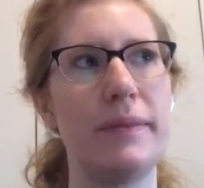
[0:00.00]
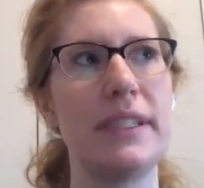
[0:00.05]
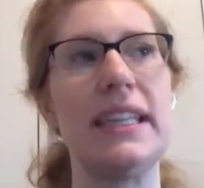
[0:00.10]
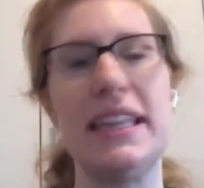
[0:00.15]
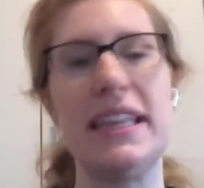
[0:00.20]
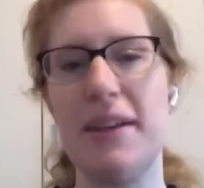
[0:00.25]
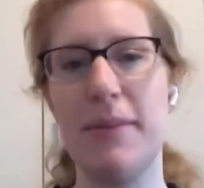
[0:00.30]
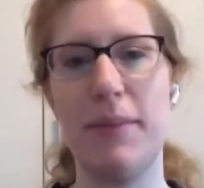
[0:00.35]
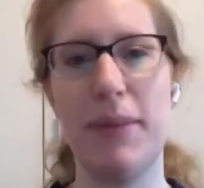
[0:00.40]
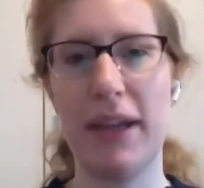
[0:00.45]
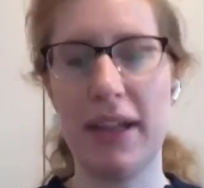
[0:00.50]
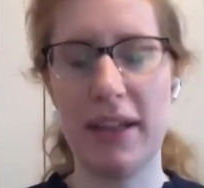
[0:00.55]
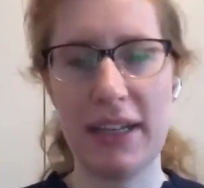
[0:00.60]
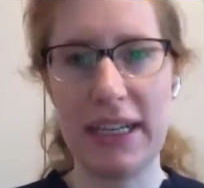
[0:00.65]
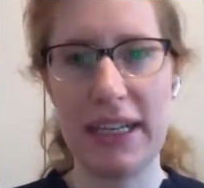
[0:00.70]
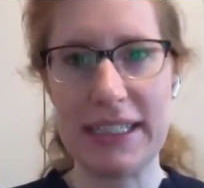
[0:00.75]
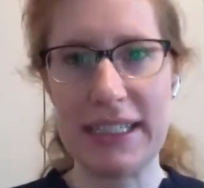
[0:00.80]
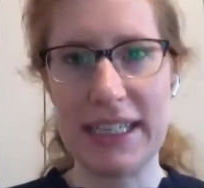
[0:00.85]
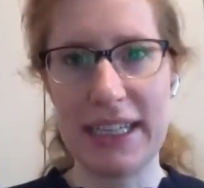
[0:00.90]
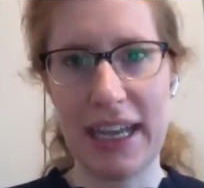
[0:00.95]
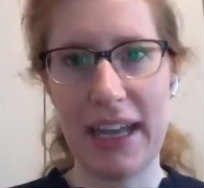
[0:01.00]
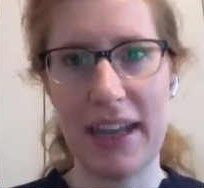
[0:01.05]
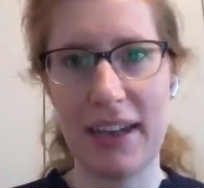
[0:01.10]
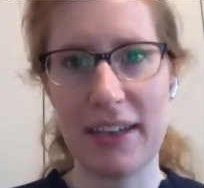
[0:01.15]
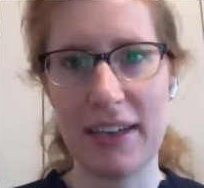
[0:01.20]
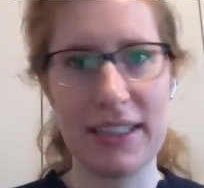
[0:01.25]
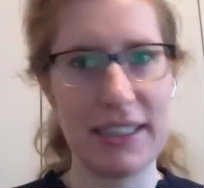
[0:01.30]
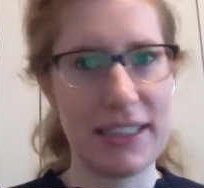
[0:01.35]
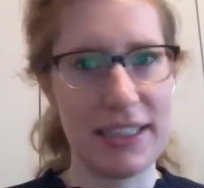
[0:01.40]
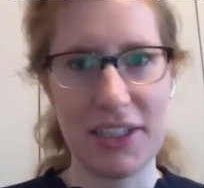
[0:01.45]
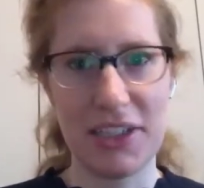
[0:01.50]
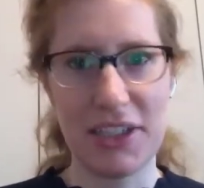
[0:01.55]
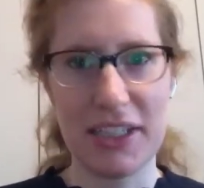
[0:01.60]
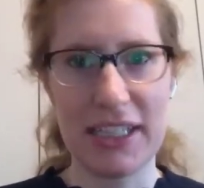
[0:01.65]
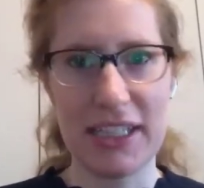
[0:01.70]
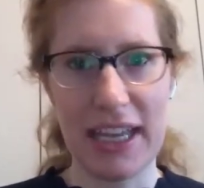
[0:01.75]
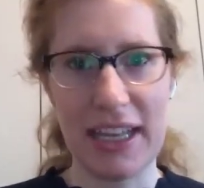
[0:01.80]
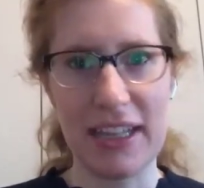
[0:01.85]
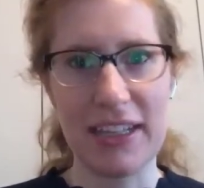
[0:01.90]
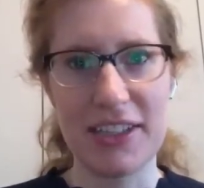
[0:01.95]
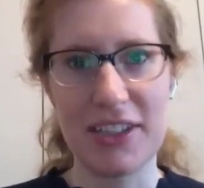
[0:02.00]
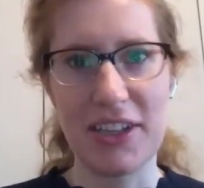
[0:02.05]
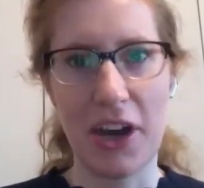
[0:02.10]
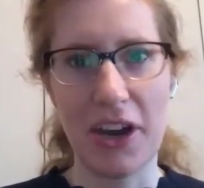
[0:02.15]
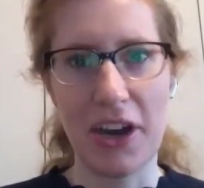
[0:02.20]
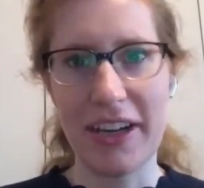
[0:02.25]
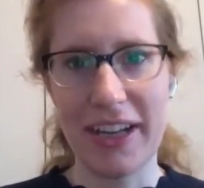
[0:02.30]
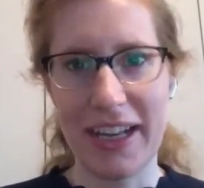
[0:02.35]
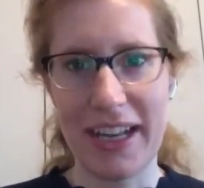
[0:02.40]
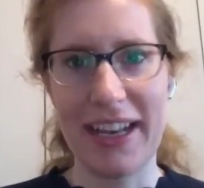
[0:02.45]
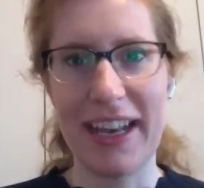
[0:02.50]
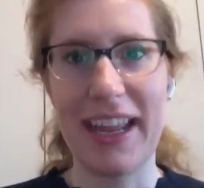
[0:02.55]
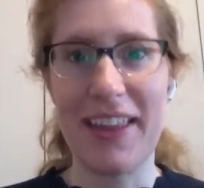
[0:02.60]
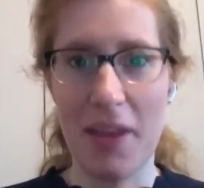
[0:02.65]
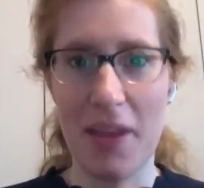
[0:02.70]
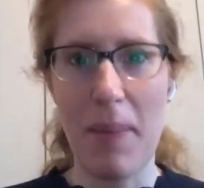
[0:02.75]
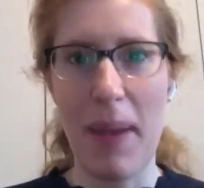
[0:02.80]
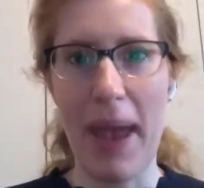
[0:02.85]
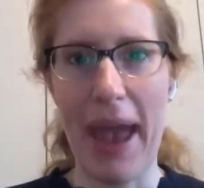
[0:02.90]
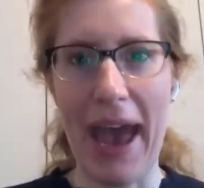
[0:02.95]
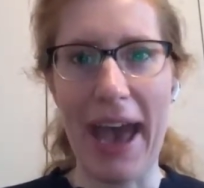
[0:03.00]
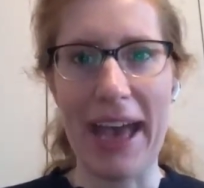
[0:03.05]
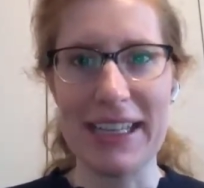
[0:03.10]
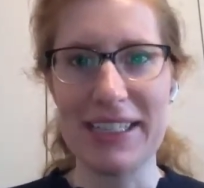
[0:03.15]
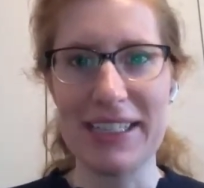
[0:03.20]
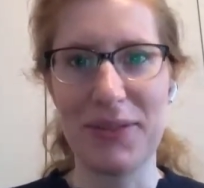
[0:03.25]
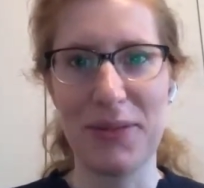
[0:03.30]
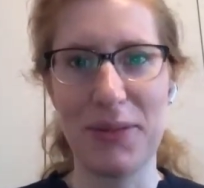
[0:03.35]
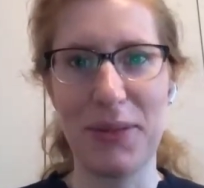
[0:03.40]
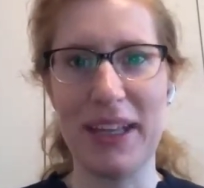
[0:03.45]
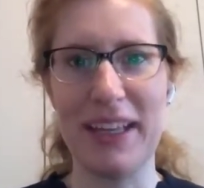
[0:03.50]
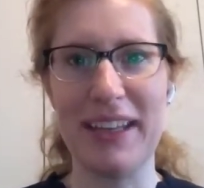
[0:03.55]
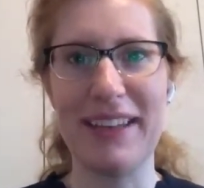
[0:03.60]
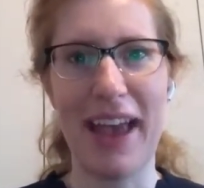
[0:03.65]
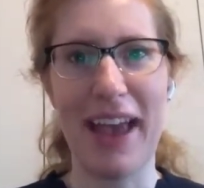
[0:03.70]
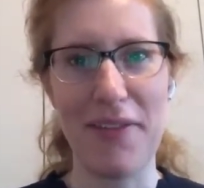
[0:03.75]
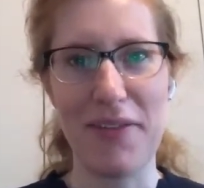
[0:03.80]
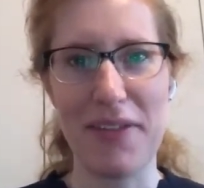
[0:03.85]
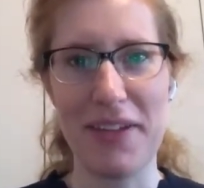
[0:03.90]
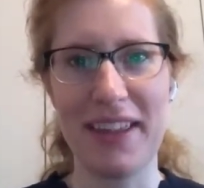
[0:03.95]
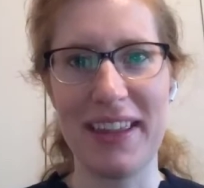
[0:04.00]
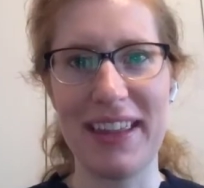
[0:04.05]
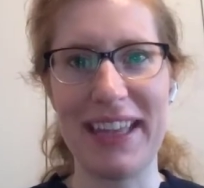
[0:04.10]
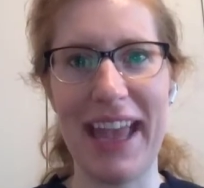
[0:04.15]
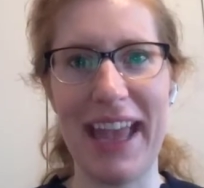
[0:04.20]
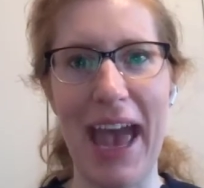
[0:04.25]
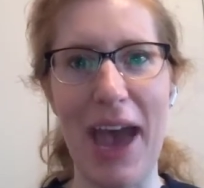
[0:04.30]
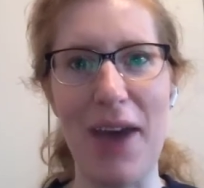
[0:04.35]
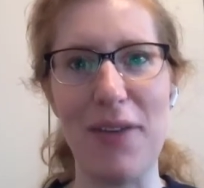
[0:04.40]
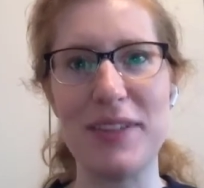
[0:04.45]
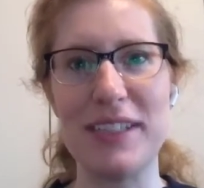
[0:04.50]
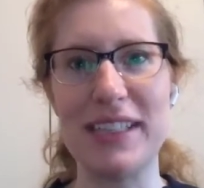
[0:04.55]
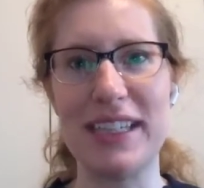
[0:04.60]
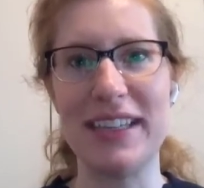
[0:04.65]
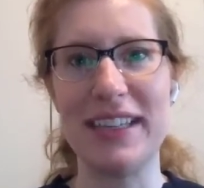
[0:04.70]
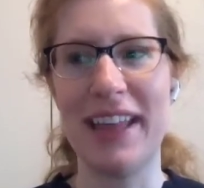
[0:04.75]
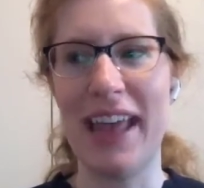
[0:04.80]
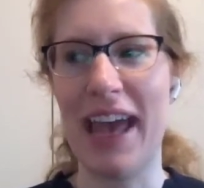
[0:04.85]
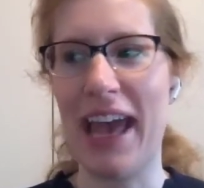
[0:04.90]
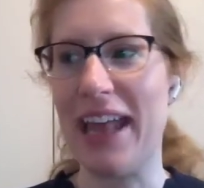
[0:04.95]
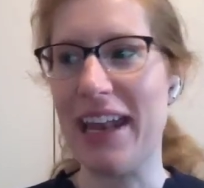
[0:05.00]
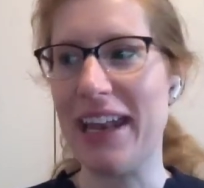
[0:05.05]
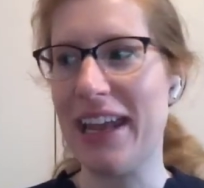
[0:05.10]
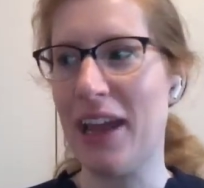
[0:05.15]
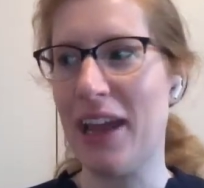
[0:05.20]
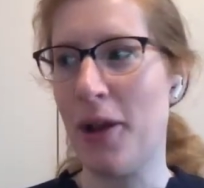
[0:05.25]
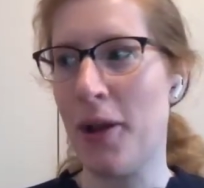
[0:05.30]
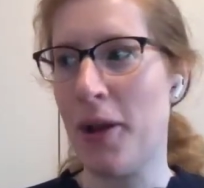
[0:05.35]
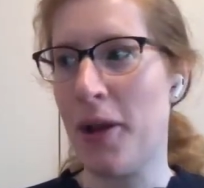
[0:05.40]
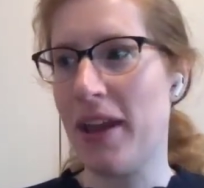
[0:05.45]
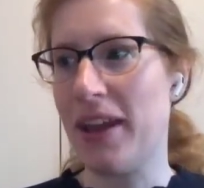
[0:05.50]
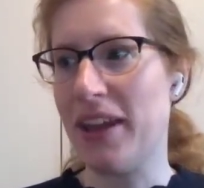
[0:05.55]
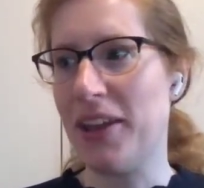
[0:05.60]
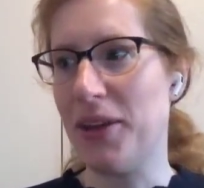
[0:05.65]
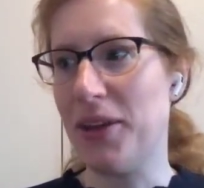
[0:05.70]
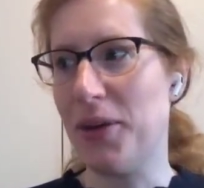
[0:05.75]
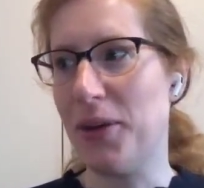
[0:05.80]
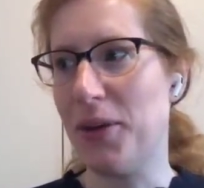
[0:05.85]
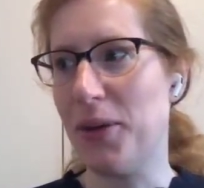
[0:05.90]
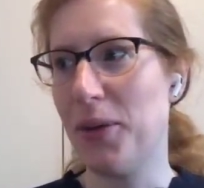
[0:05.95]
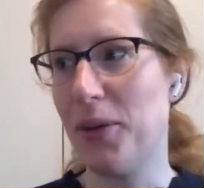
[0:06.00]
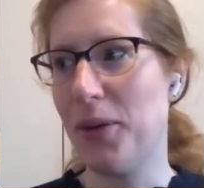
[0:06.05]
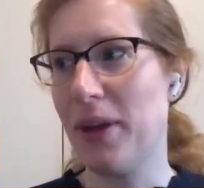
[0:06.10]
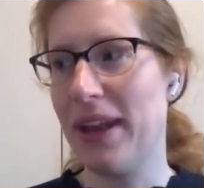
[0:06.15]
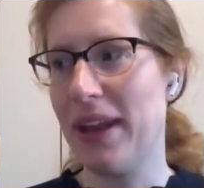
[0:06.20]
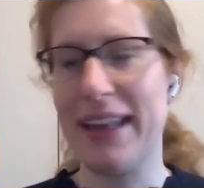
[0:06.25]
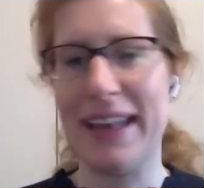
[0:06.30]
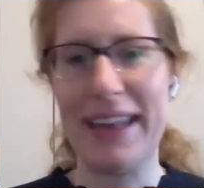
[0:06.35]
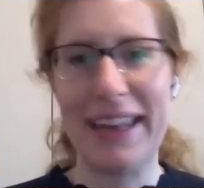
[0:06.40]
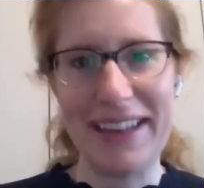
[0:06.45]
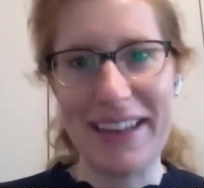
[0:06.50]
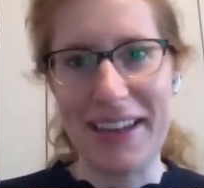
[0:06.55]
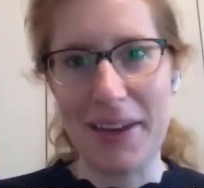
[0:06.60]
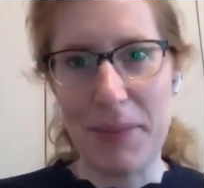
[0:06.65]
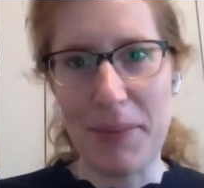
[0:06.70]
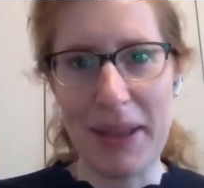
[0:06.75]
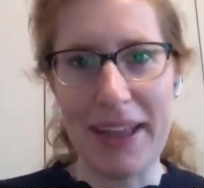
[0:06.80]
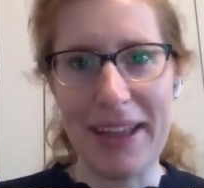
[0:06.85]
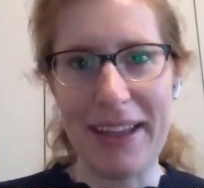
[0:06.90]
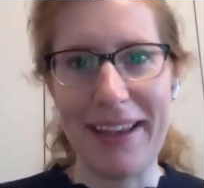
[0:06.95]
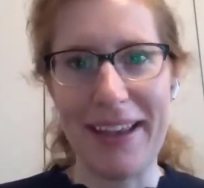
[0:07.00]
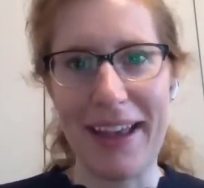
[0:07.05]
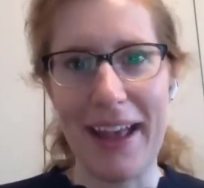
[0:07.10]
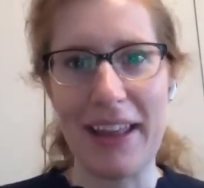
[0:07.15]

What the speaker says: the ability to just get started, in the past, we definitely have seen that you need to